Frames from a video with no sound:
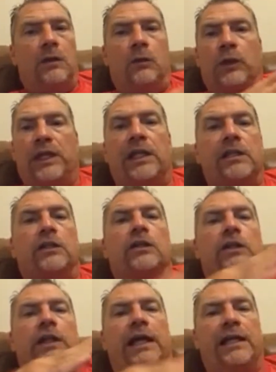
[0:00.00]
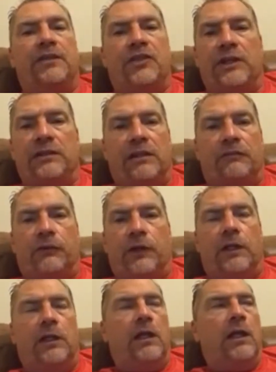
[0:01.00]
We didn't learn anything
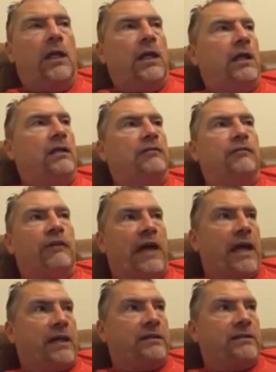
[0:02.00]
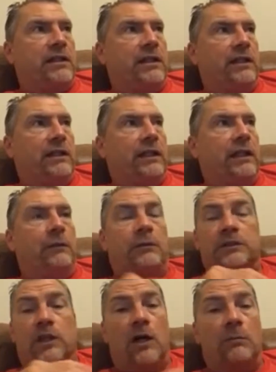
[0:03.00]
different. In fact, it
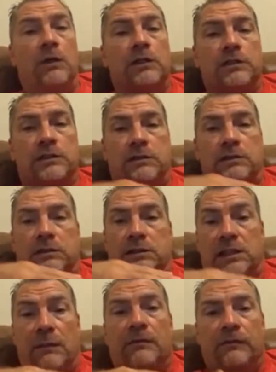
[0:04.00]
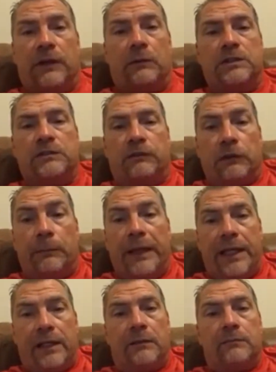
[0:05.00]
was almost, some of it was
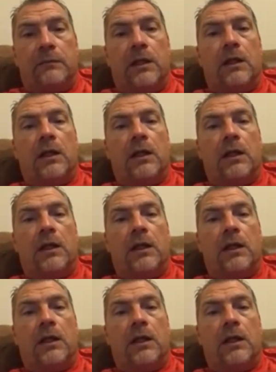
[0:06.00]
verbatim.